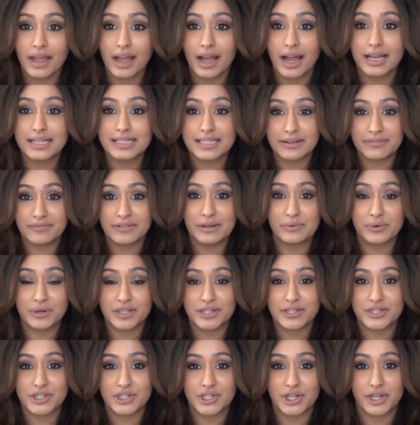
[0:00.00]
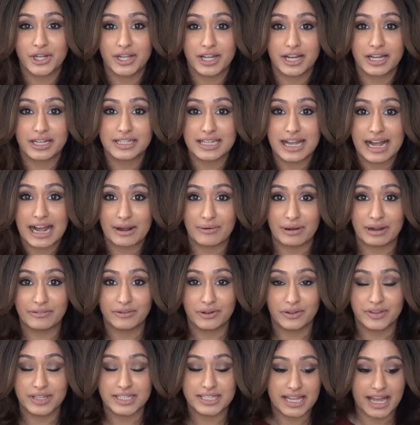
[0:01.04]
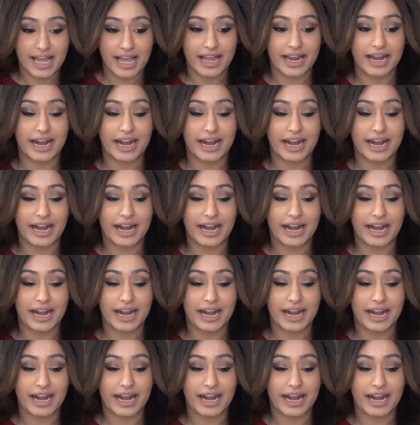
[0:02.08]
I definitely wanted to show you guys how I've got this hair,